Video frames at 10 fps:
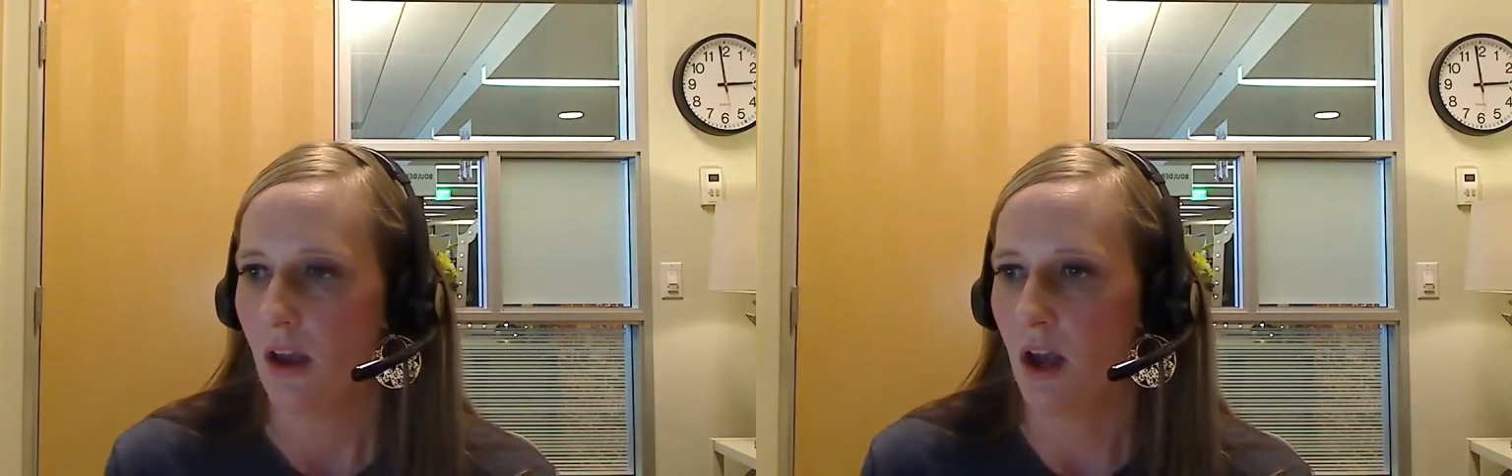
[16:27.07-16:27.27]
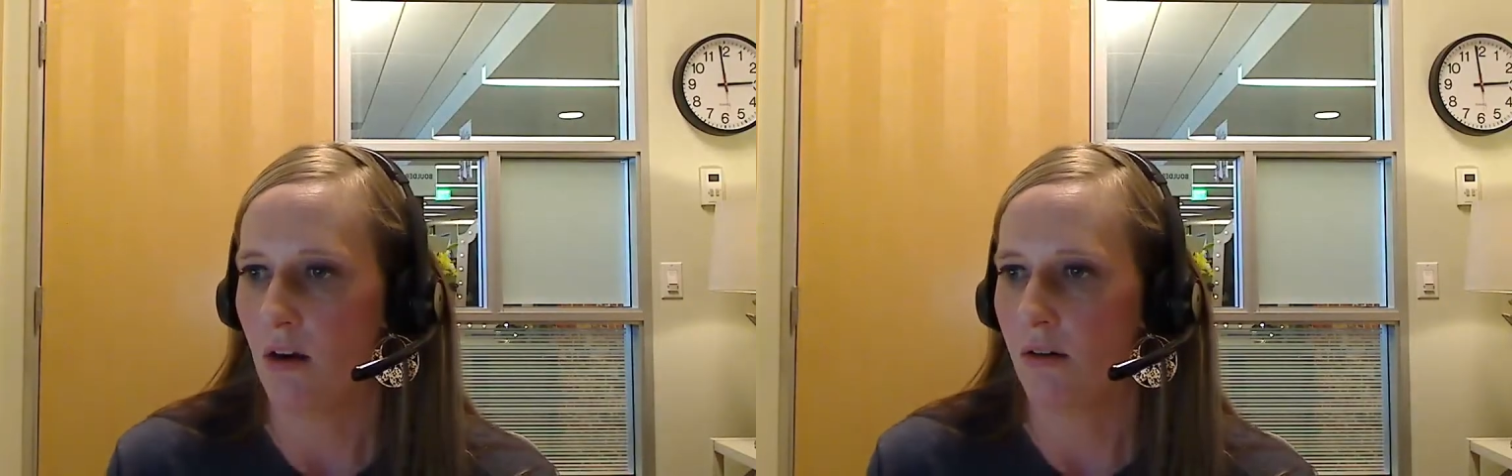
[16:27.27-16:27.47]

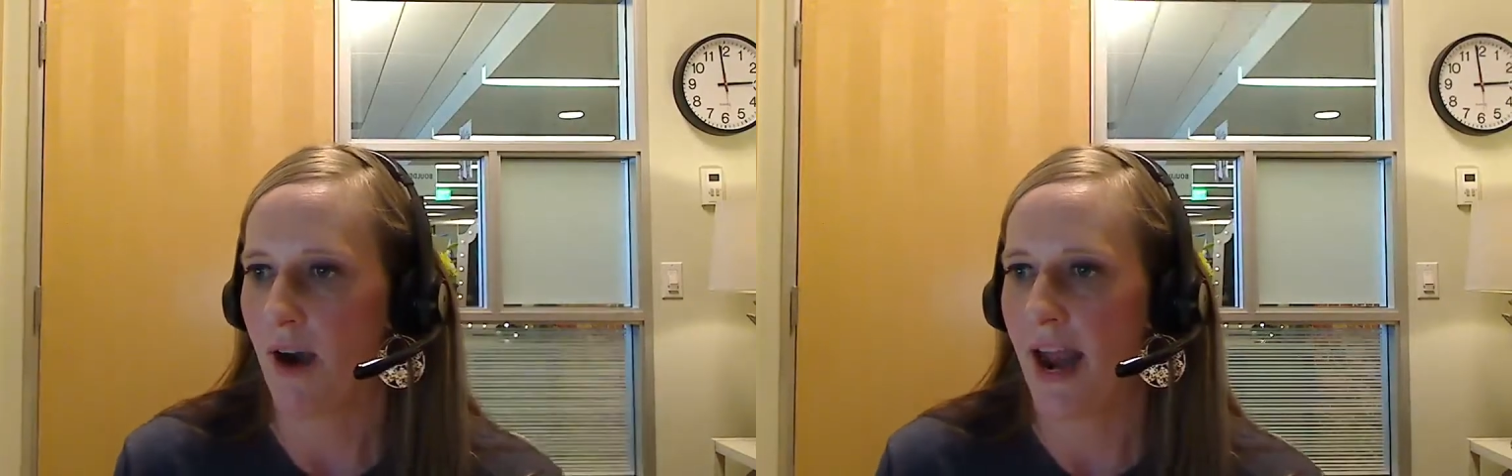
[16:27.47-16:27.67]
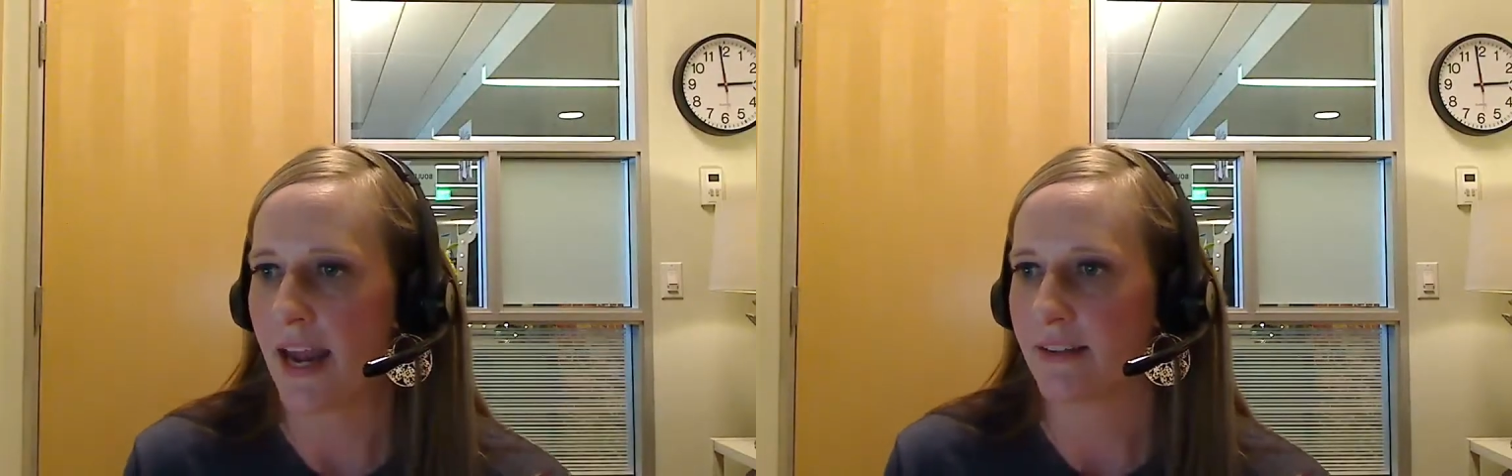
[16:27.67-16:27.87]
All
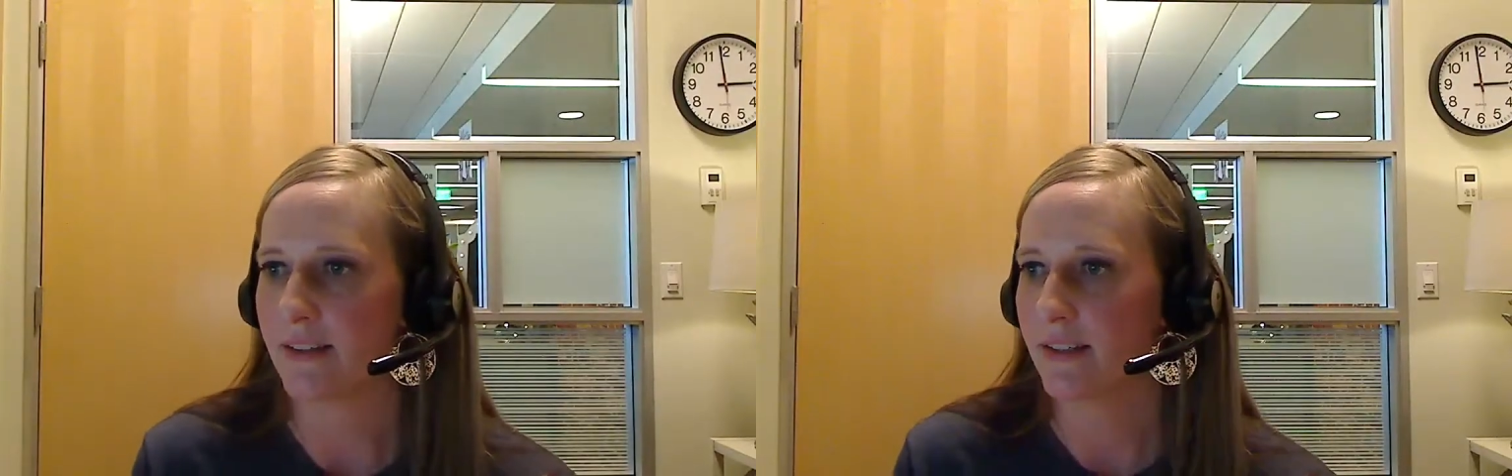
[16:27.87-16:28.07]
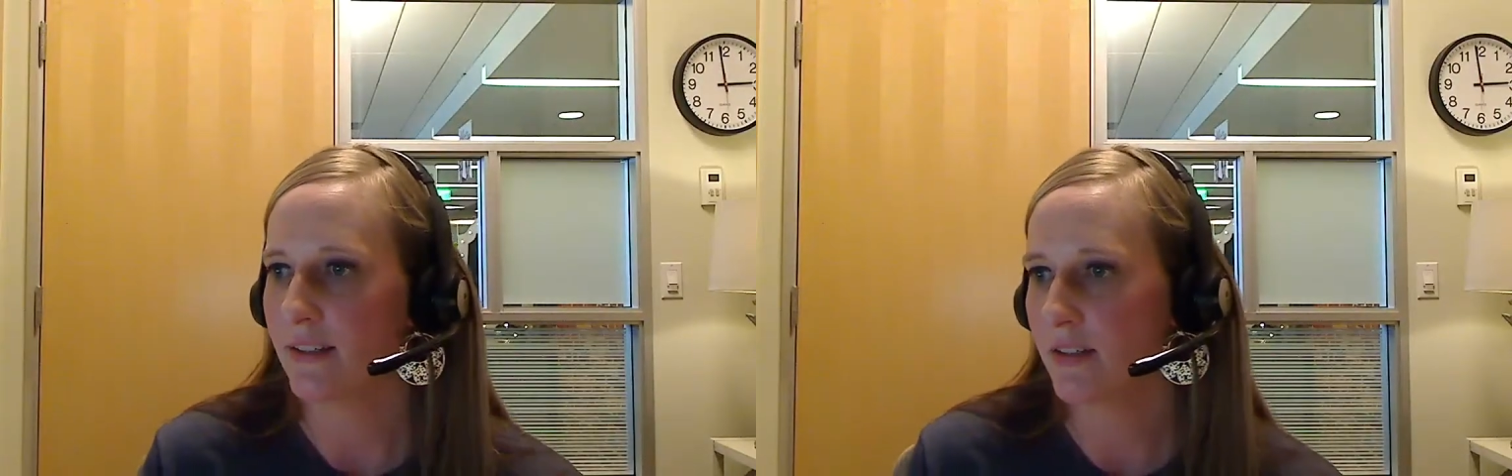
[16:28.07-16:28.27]
right.
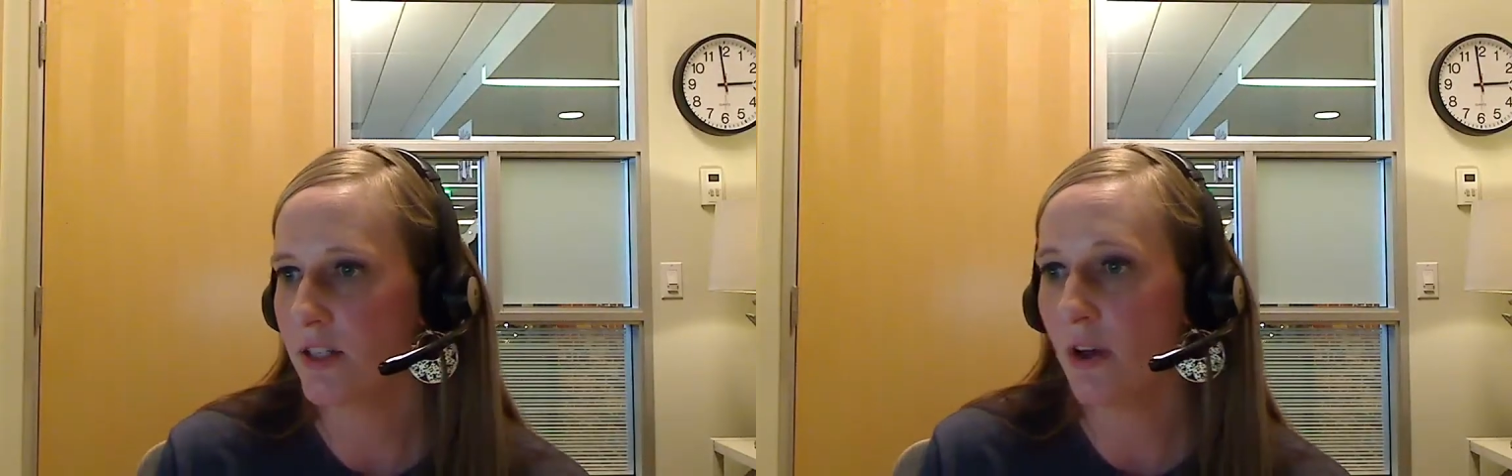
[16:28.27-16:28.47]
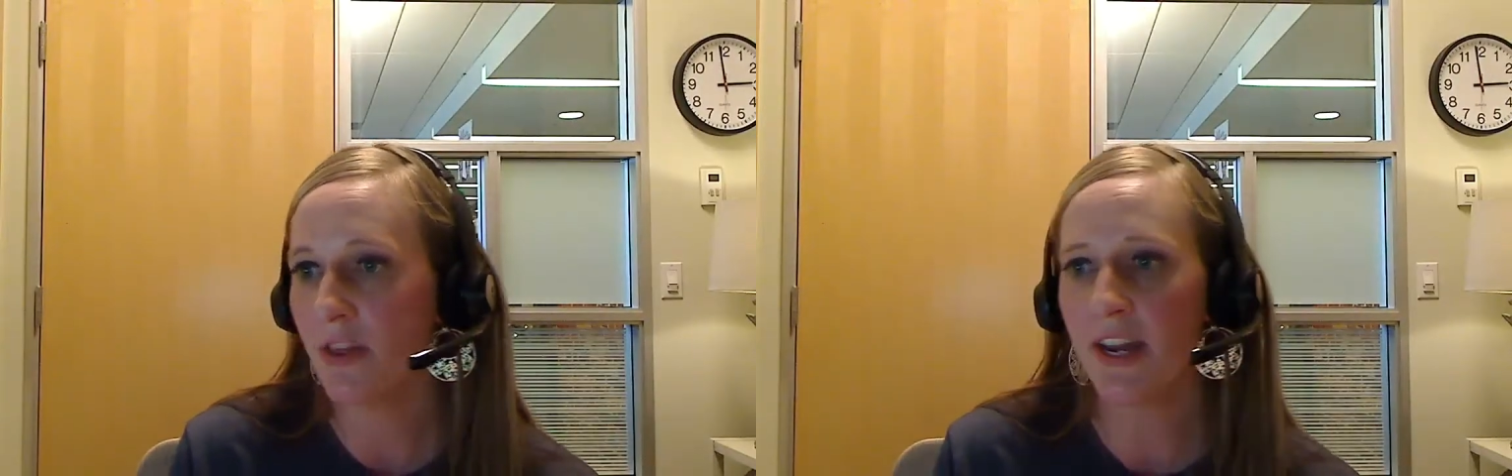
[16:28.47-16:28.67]

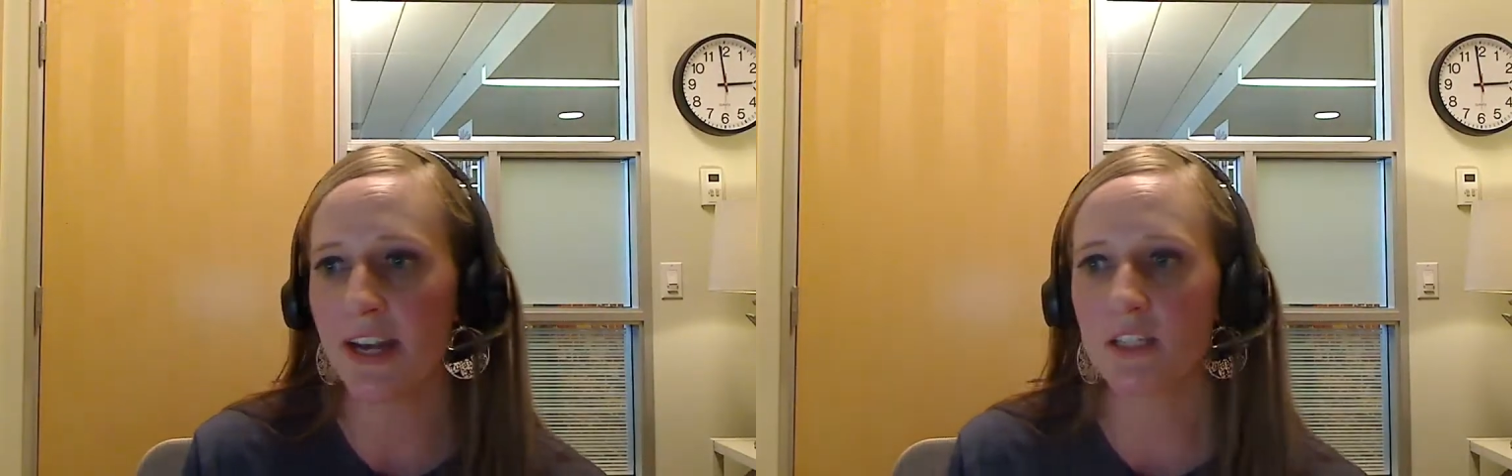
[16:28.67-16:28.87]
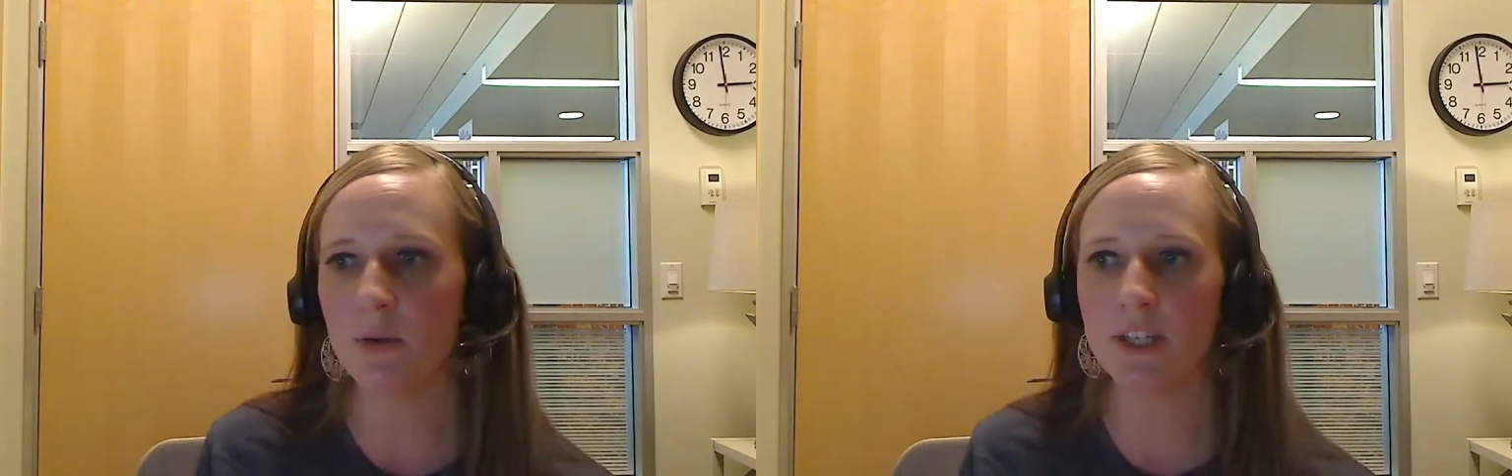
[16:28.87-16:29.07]
So the
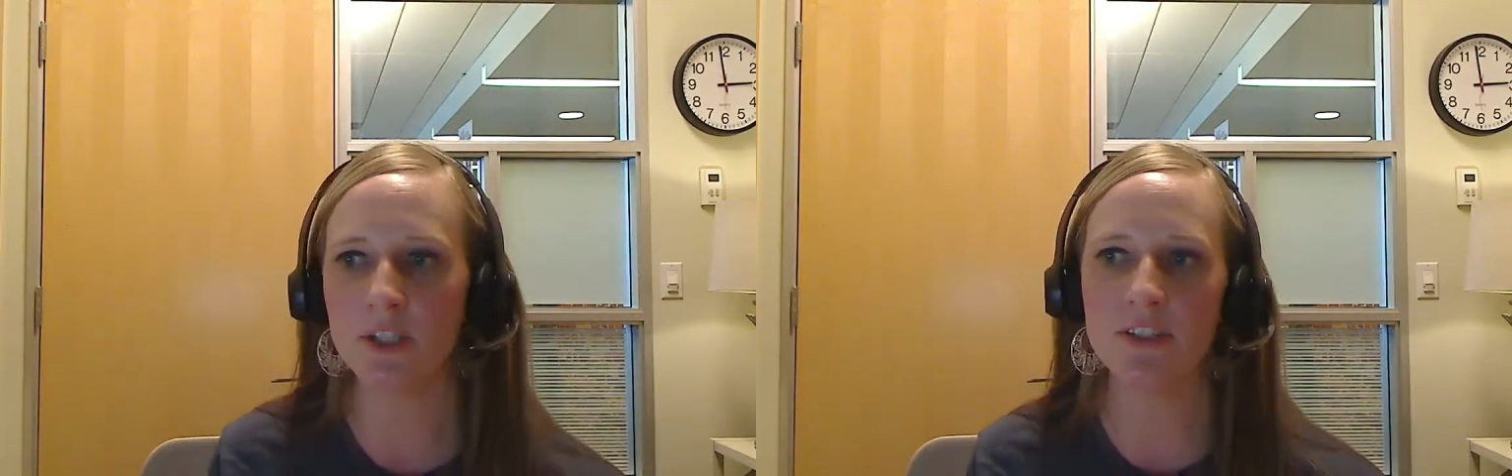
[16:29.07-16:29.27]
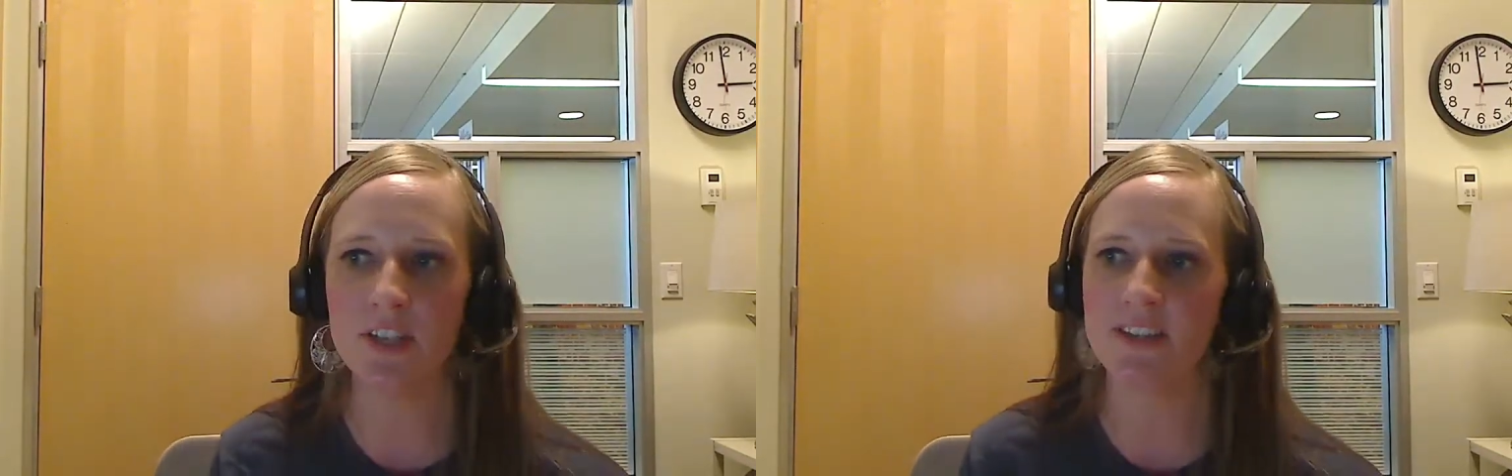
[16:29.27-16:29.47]
next
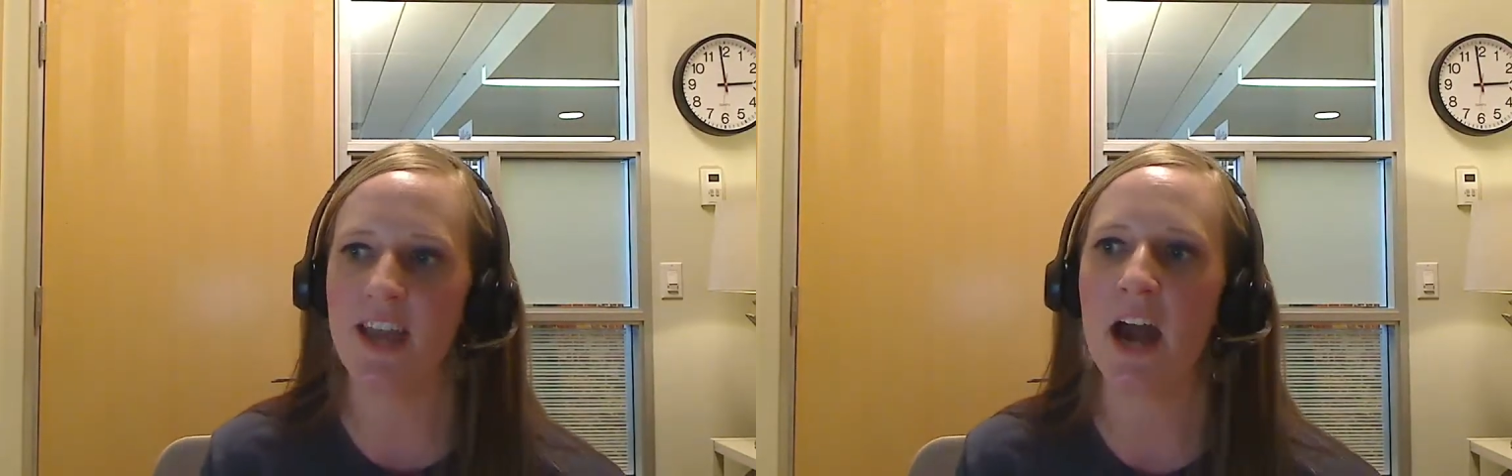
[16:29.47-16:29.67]
question says,